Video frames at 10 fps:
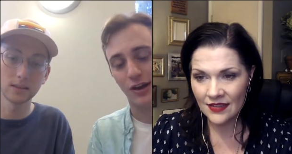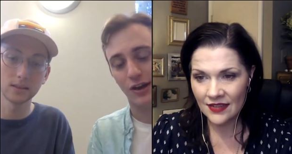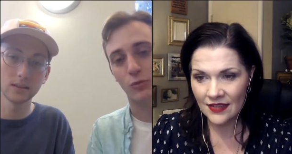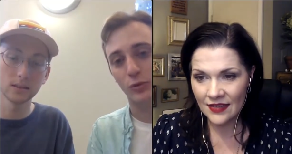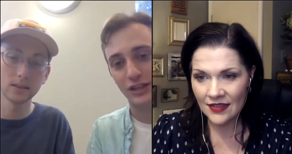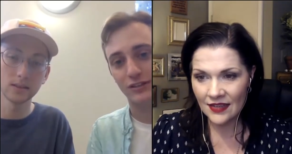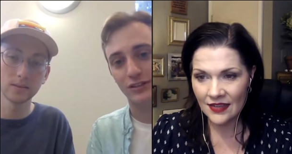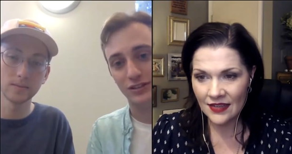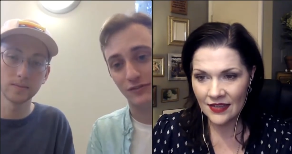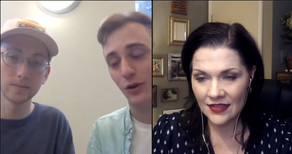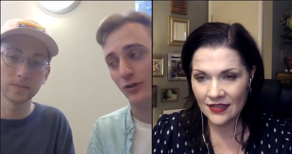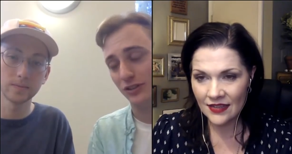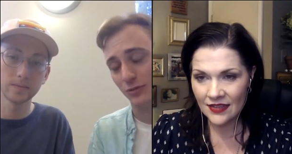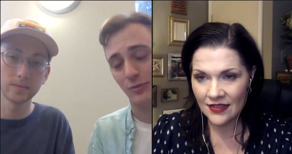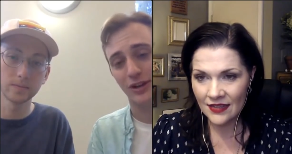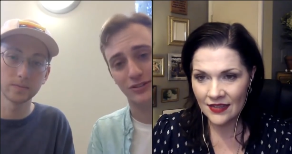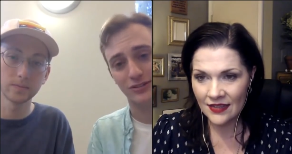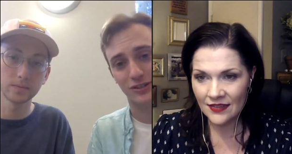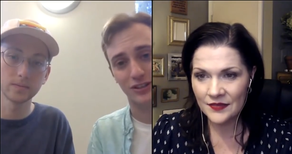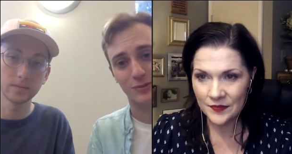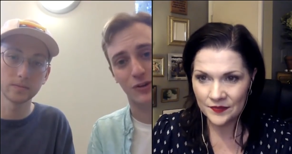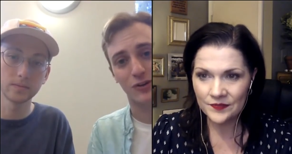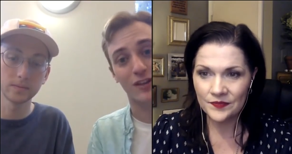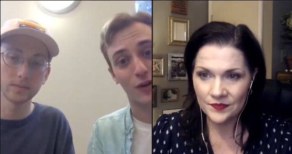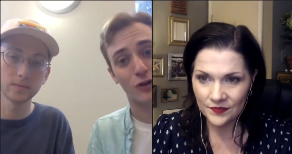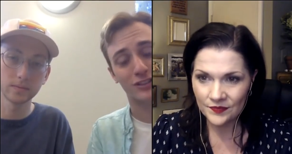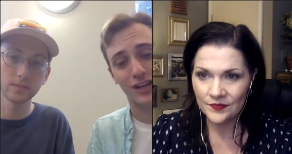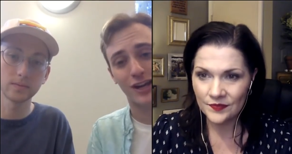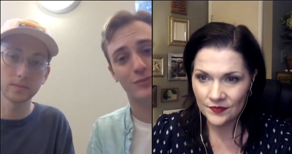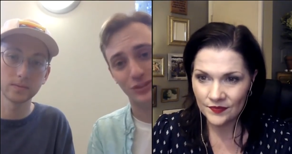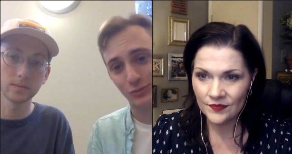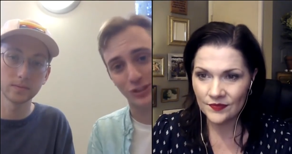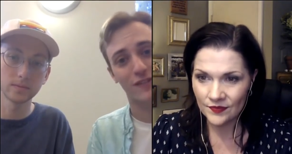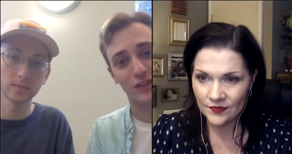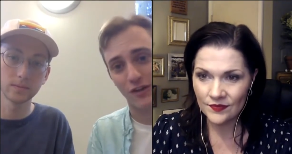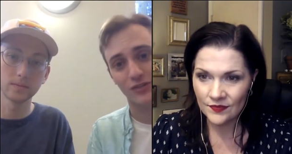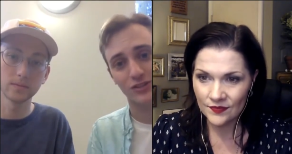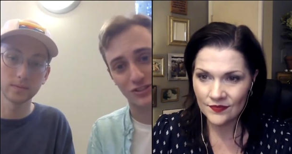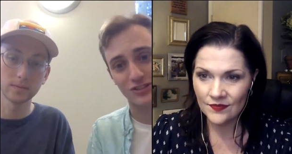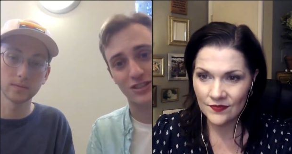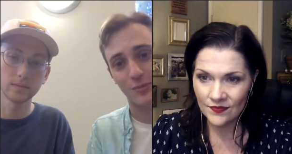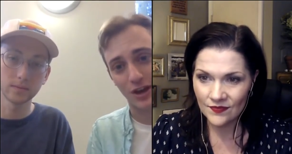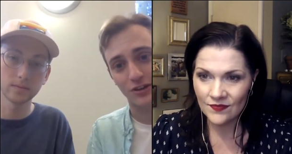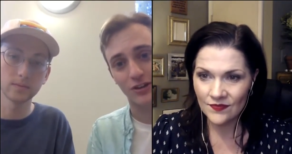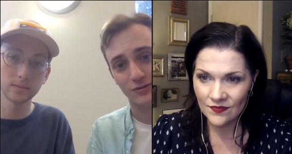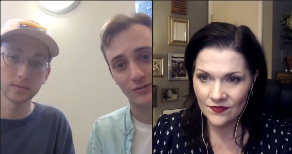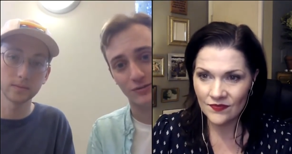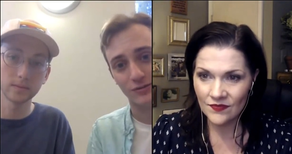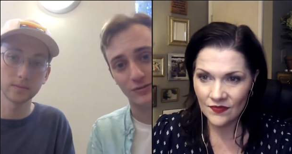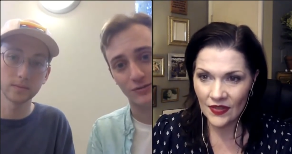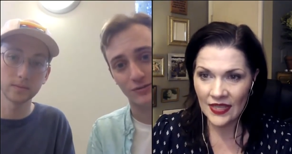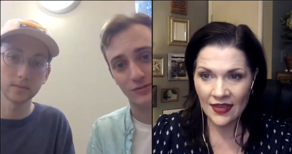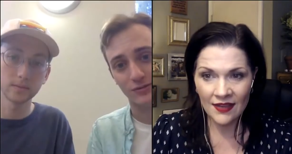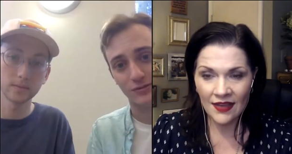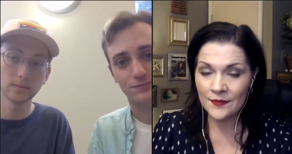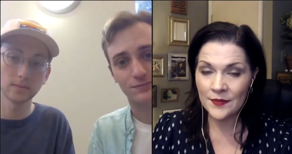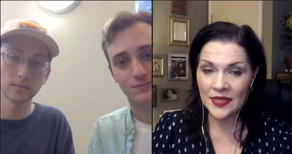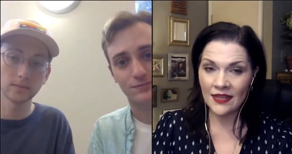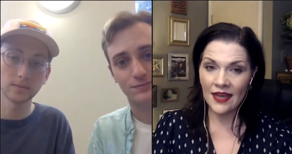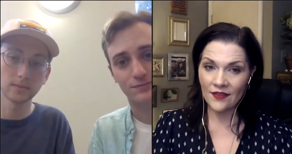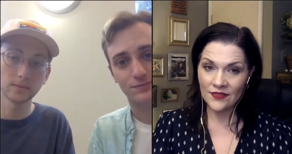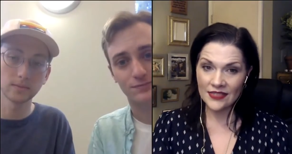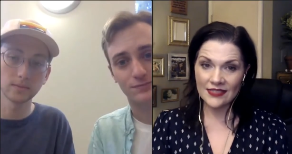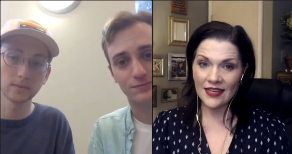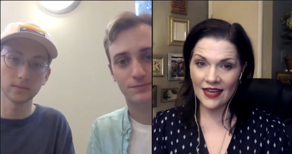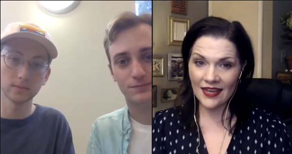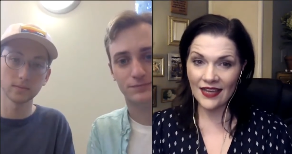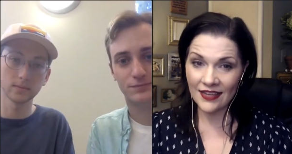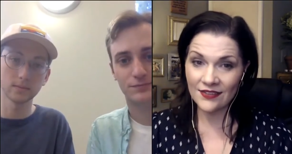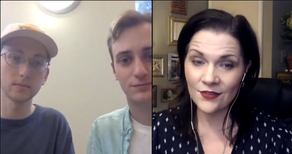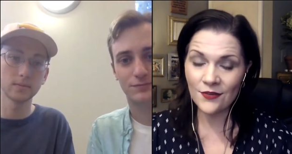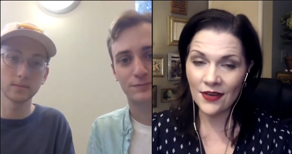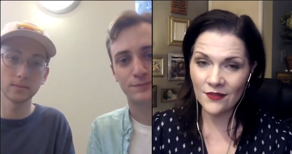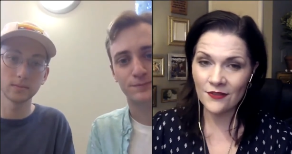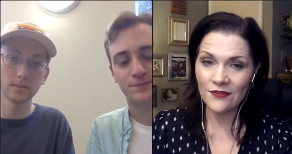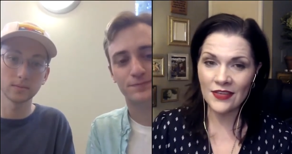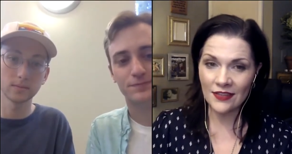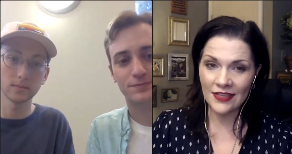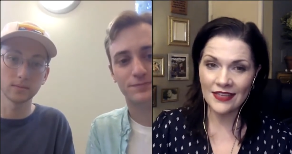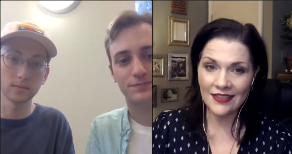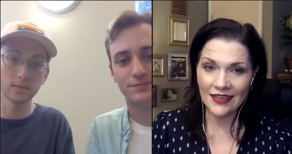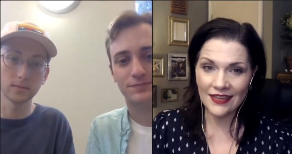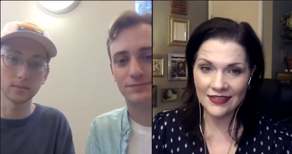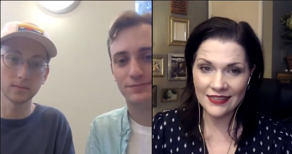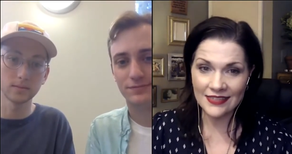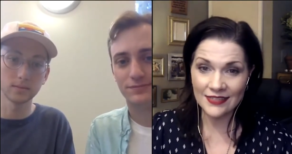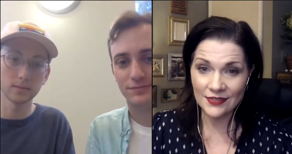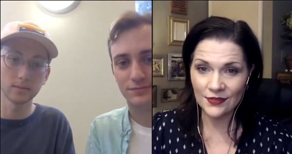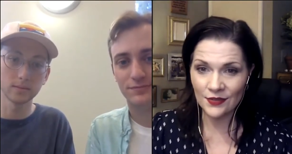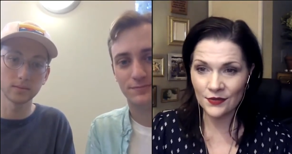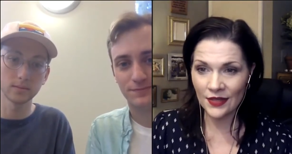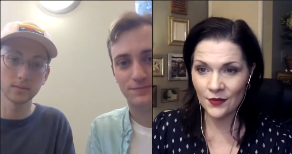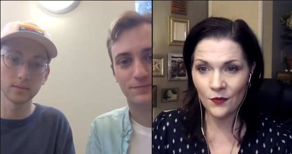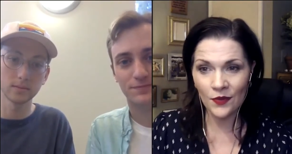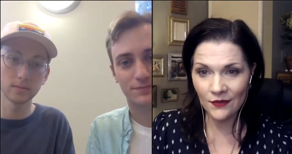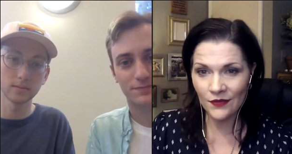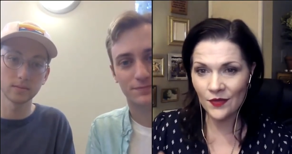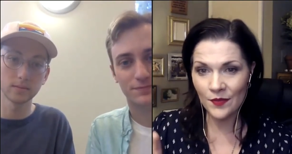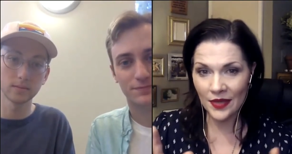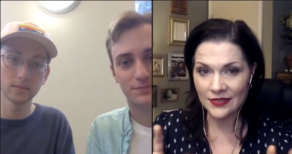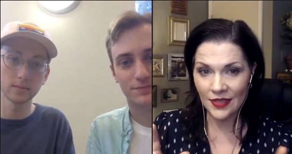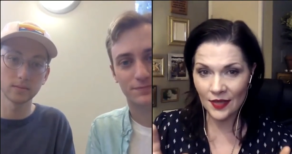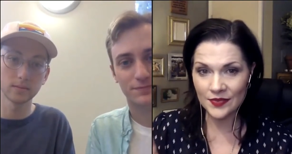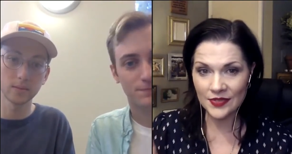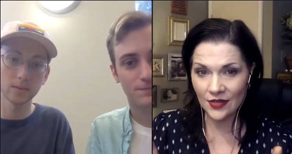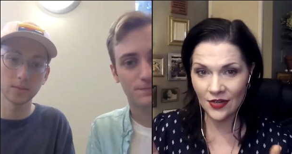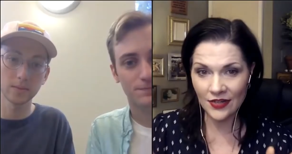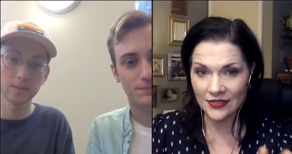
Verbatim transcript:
Speaker 1: um, we can devote to what Michael talked about a lot of our time to really having the conversations that matter.
Speaker 2: Yeah, I mean, I have to say, I, I do have a feeling that this is your like one of the best kept secrets